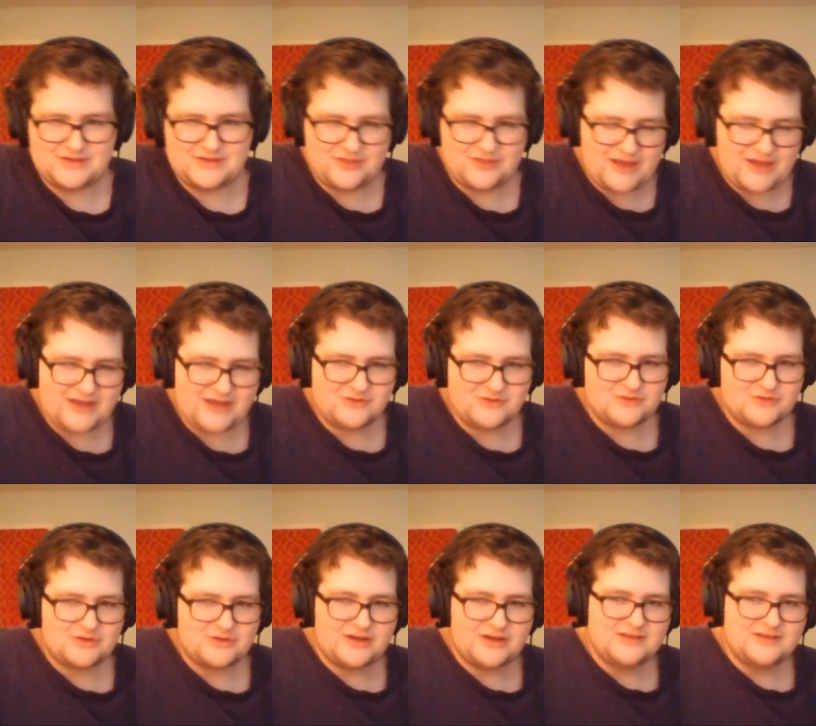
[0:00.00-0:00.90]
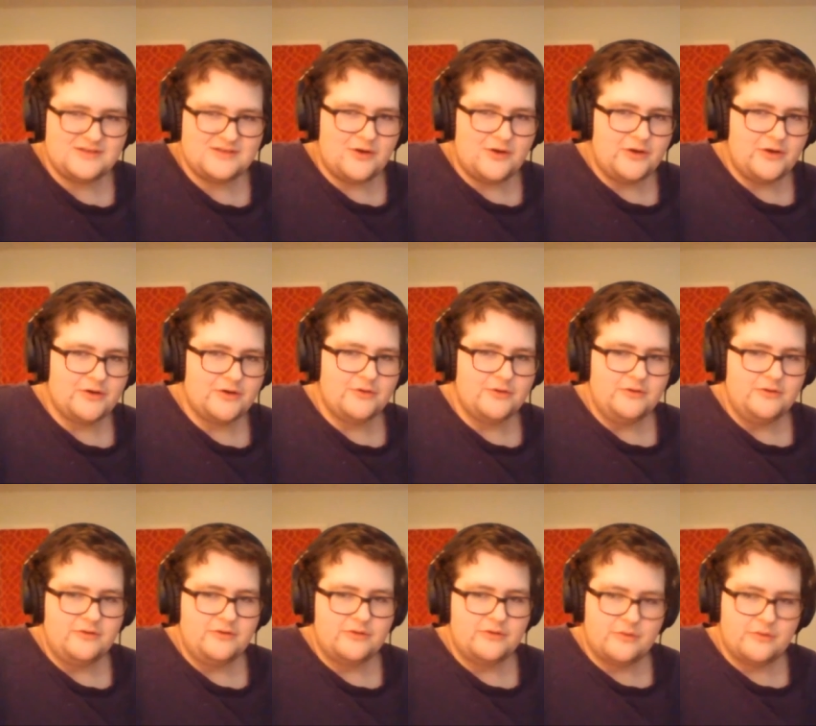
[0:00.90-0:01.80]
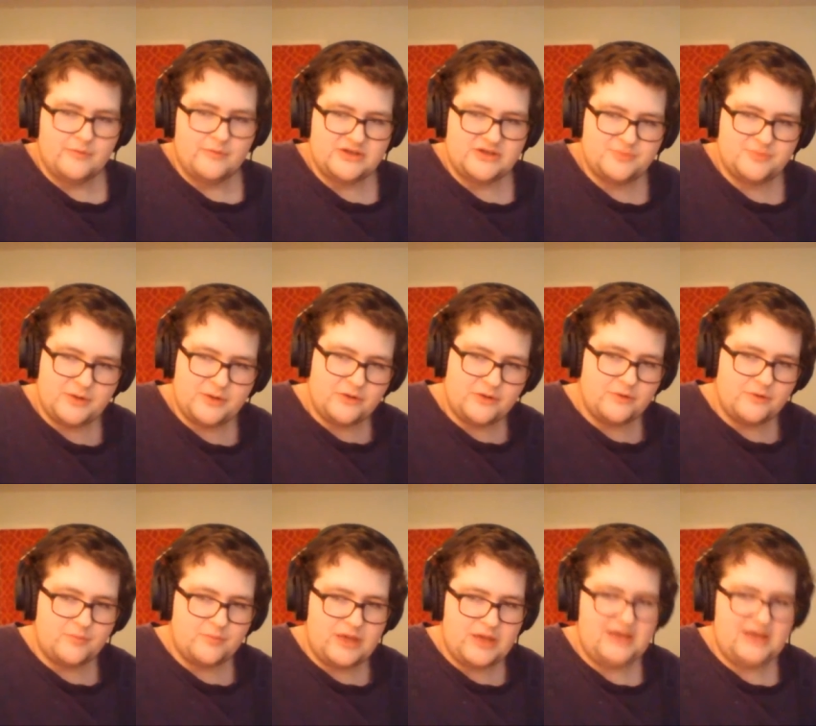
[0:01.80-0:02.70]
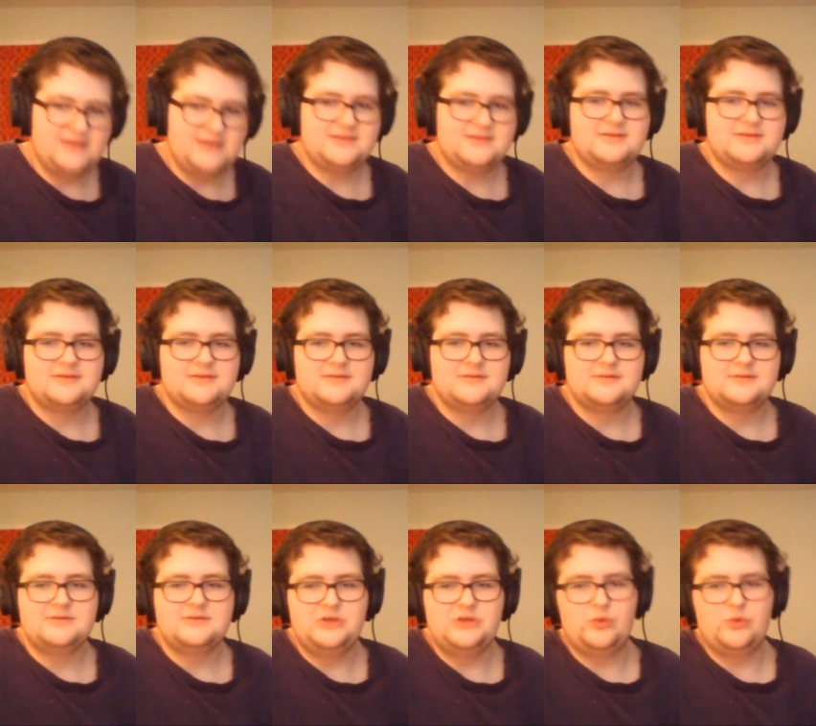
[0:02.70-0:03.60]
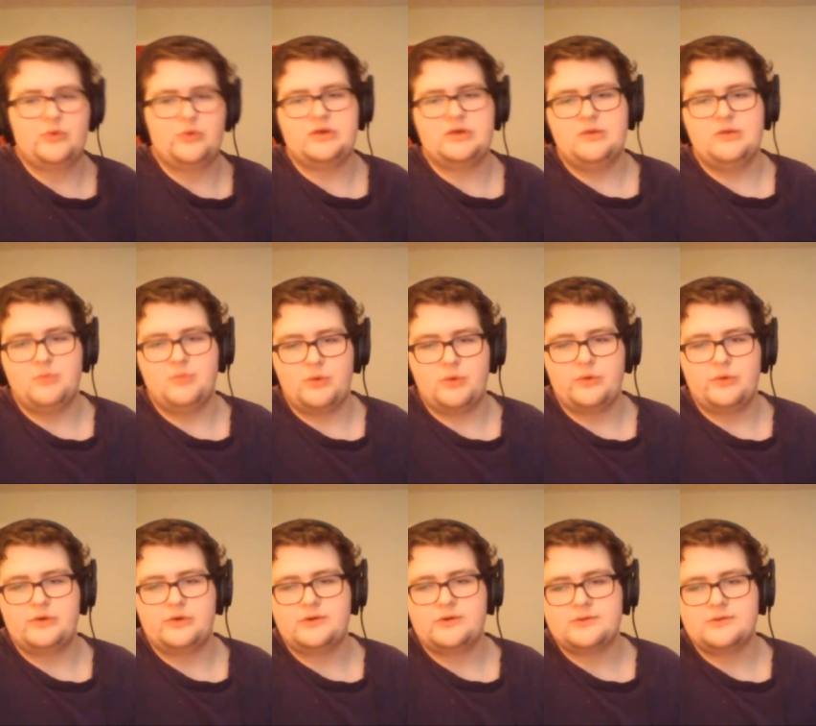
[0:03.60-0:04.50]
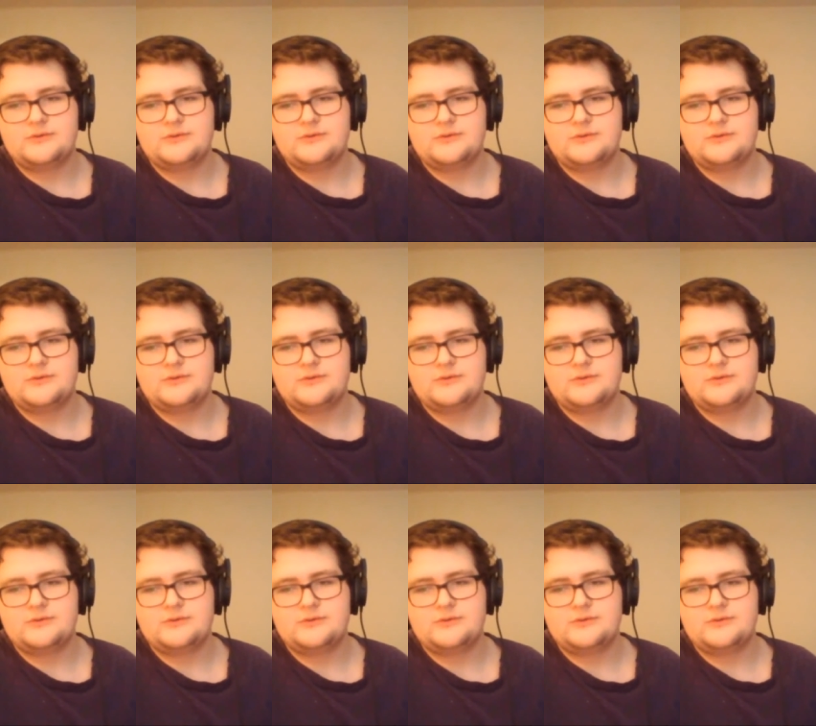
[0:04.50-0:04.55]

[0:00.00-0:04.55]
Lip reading: theatrical cuts they're much better paced. You won't get bored.